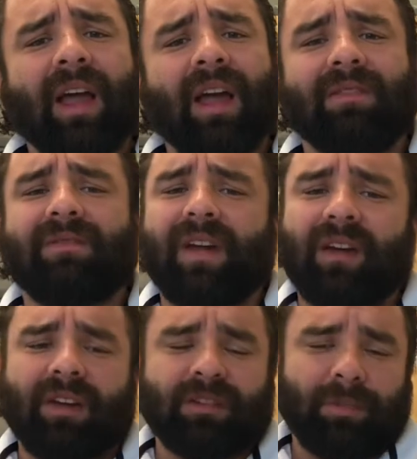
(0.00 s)
and
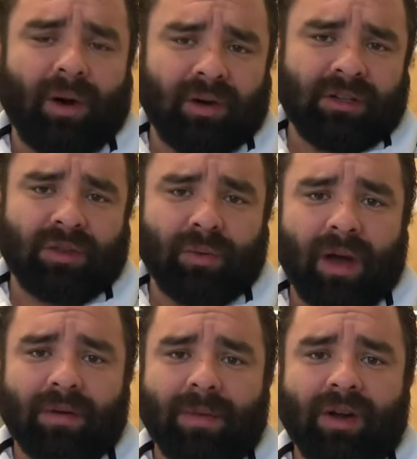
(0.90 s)
various parties
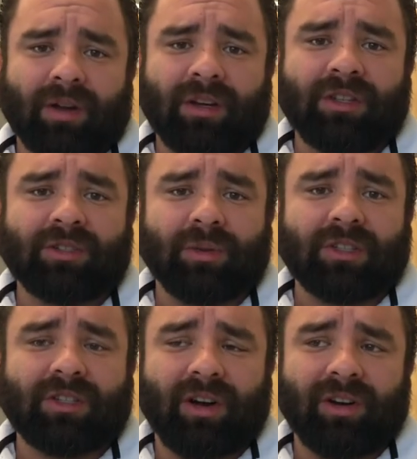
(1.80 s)
throughout American history
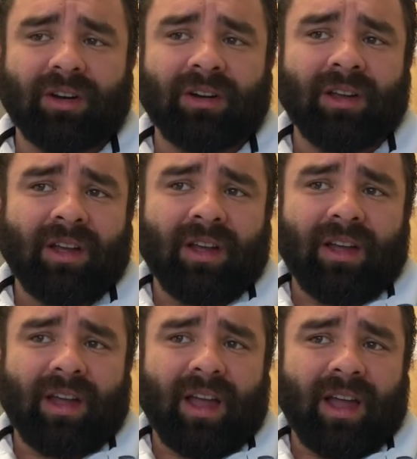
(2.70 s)
started,
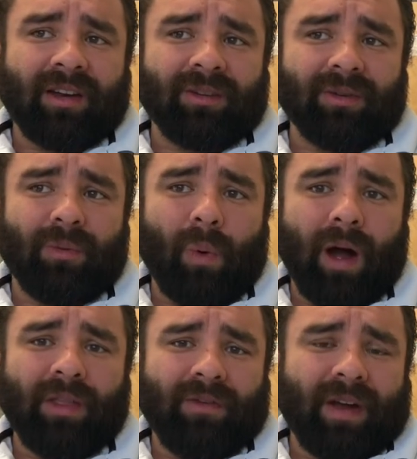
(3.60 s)
and
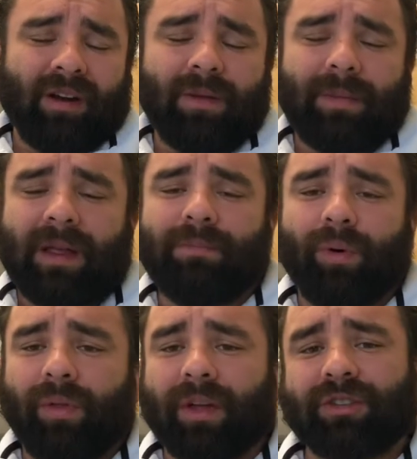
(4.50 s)
why the very
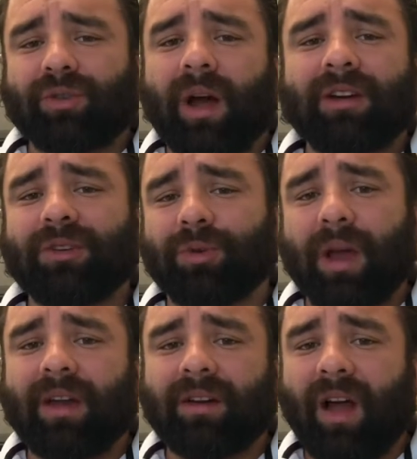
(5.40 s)
people that tried to
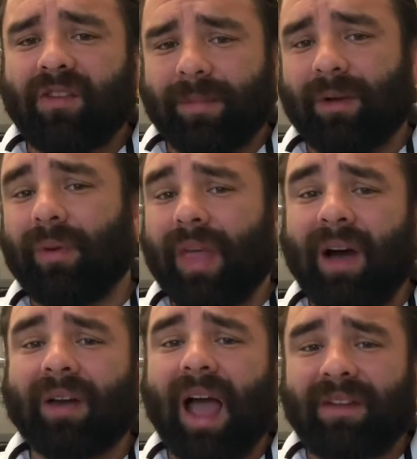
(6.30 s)
create a government
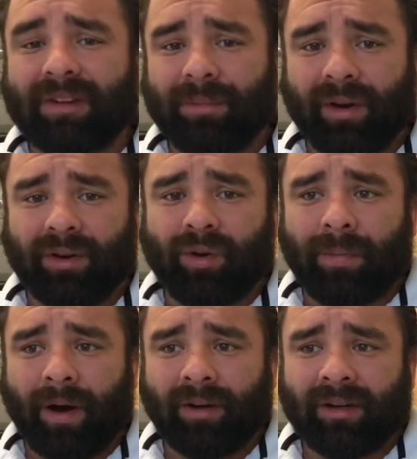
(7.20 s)
without having political
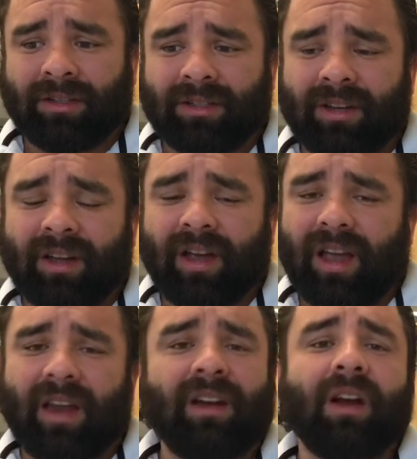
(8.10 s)
parties
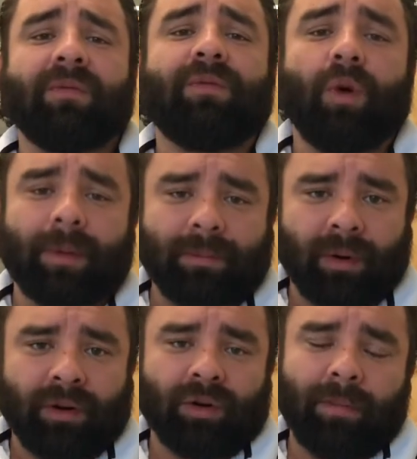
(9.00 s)
ended up forming
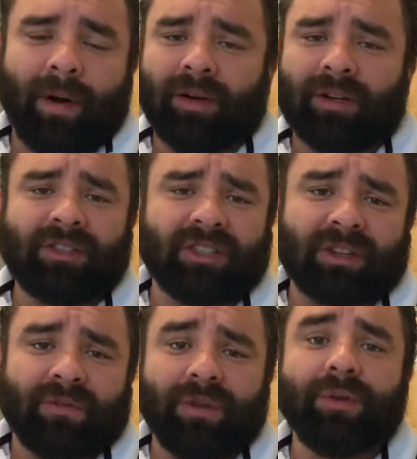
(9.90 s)
political parties just
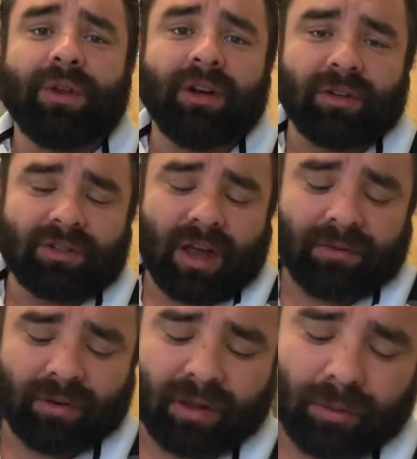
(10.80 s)
a few years
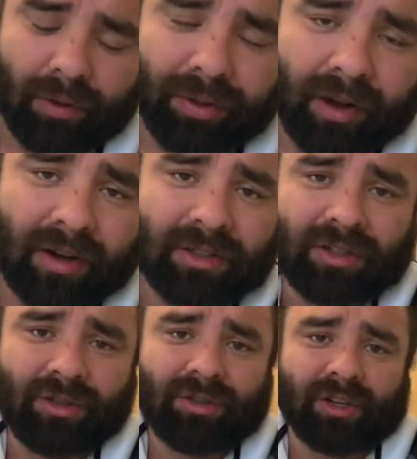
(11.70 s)
after they wrote the
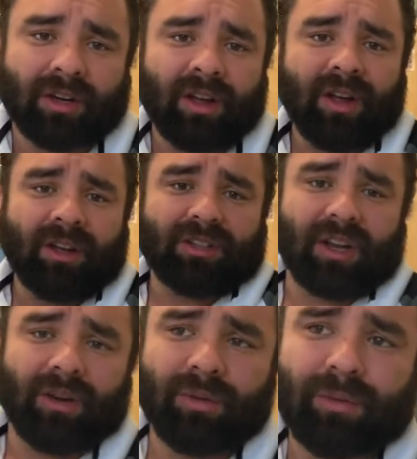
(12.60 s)
Constitution.
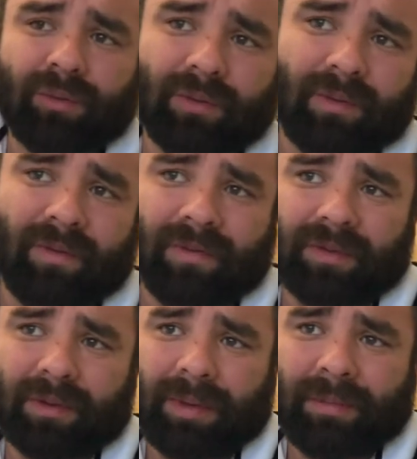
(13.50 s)
So
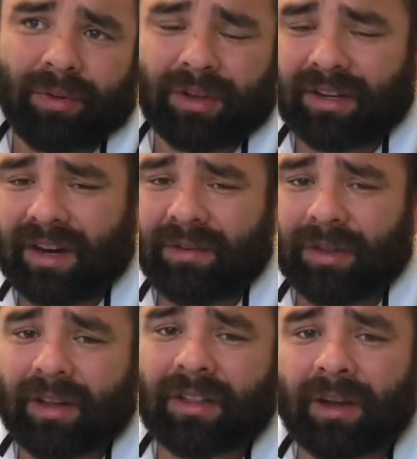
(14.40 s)
the people that did
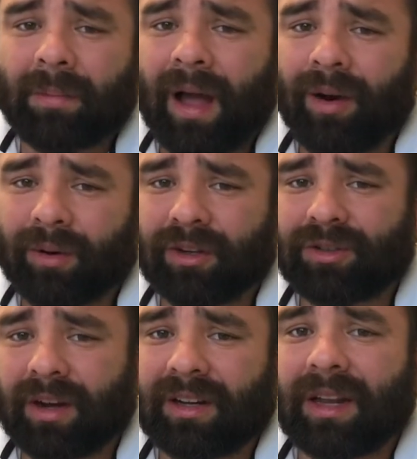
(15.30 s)
everything in their power to
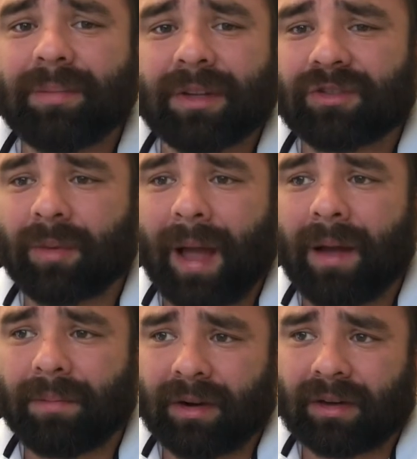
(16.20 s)
try to keep this from
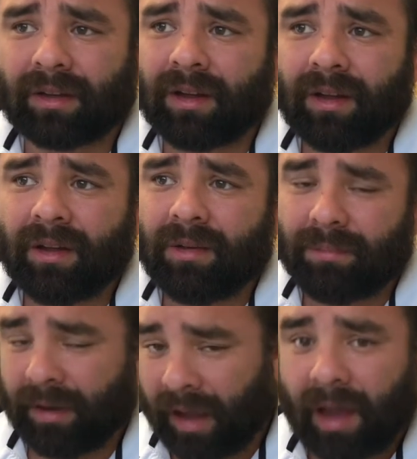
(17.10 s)
happening
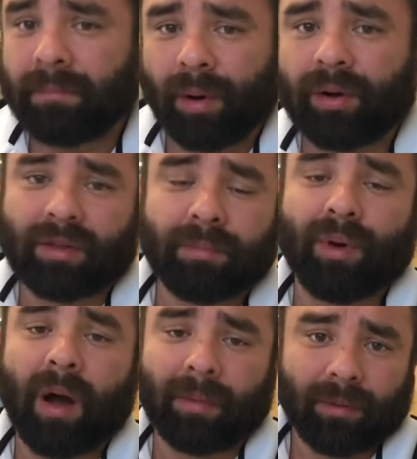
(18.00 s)
became part of the
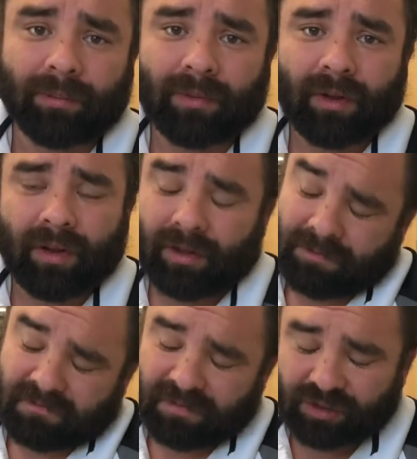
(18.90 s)
problem.
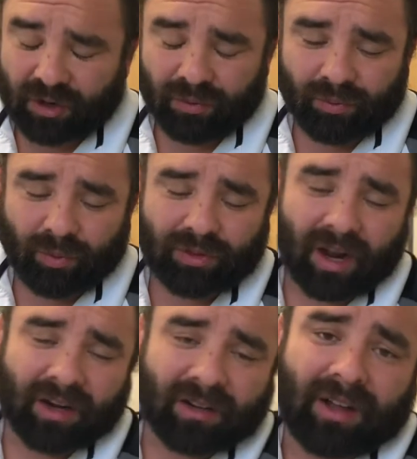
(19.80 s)
So we'll
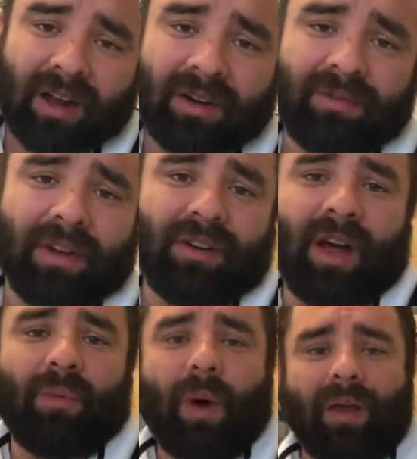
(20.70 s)
try to kind of figure
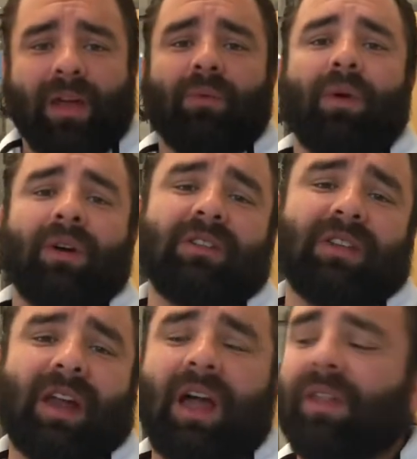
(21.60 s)
out why that works
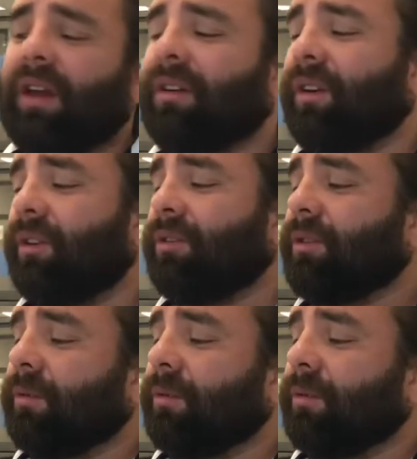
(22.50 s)
and how that occurs.